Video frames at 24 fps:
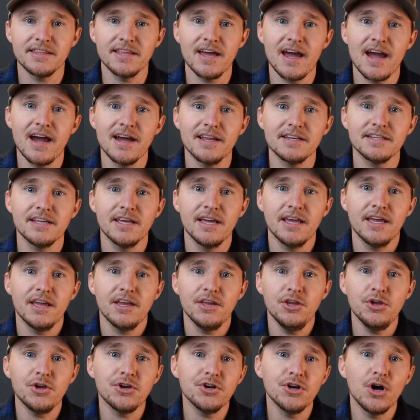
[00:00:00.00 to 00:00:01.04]
that.
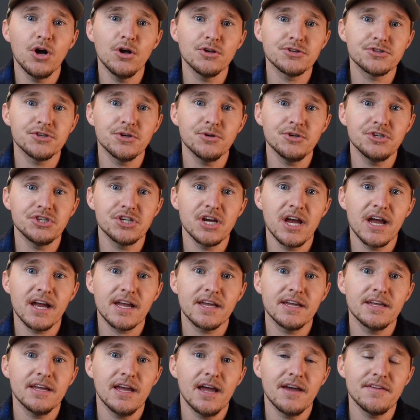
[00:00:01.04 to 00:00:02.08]
You can also
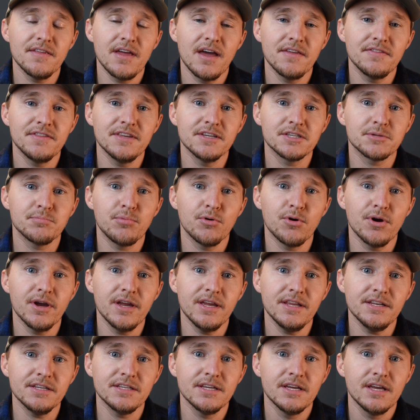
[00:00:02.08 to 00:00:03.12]
check at this
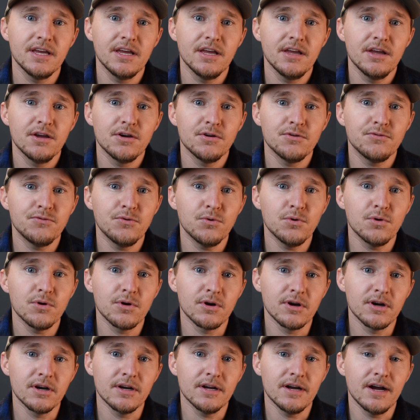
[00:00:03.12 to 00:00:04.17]
point
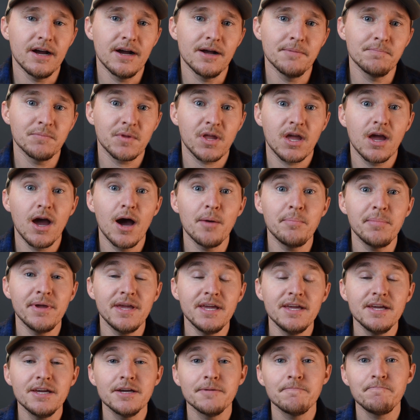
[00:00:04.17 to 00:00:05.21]
for
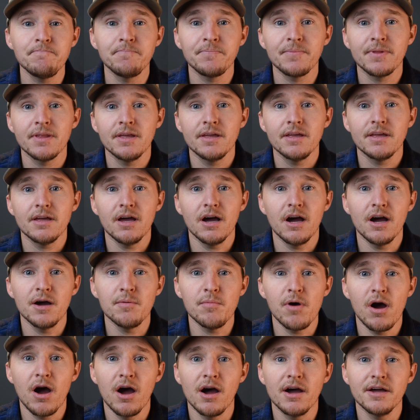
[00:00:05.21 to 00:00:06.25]
cupping
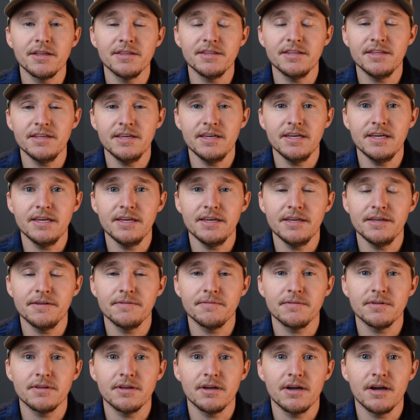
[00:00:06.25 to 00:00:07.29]
on the
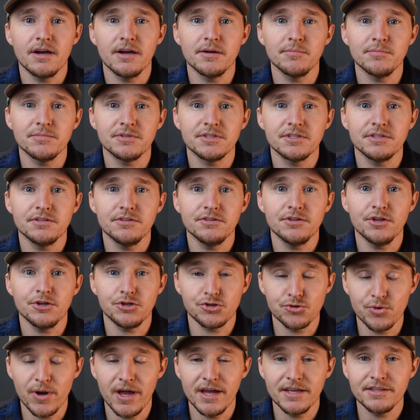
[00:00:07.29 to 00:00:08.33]

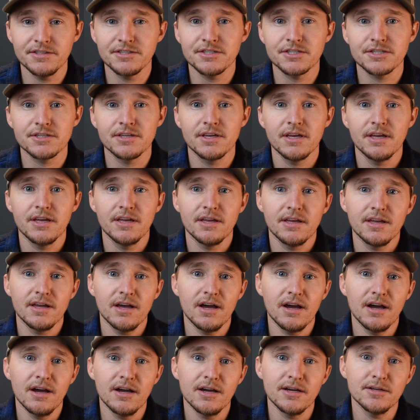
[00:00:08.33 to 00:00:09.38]
treads.
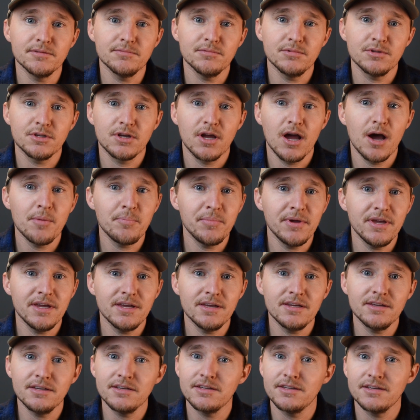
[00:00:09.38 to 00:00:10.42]

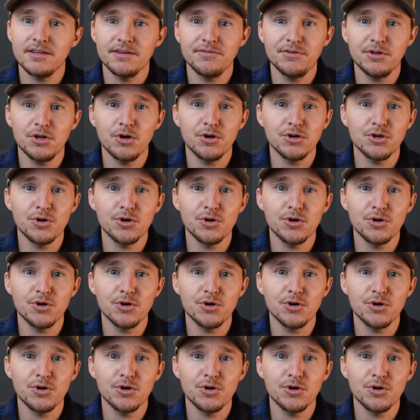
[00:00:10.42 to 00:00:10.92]
Cupping, if you don't